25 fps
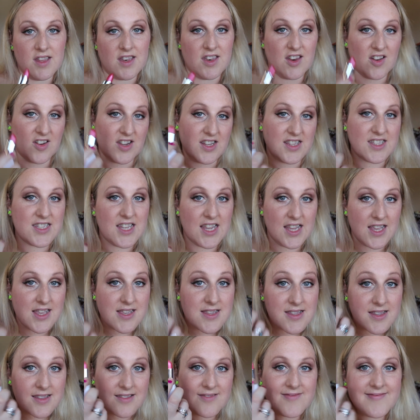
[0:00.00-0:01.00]

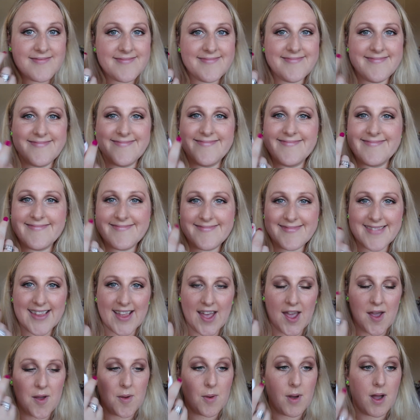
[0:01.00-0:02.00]
90s.
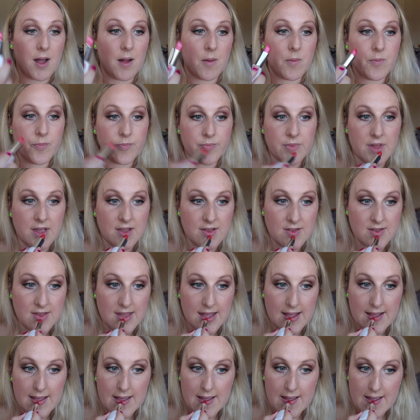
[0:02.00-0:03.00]
So let's
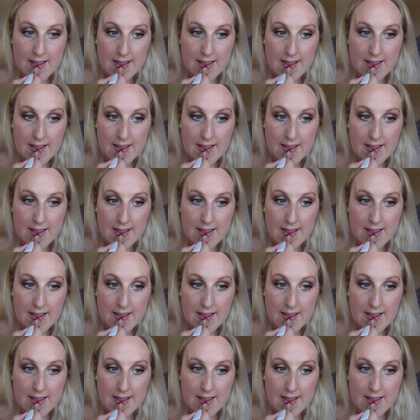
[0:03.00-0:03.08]
see.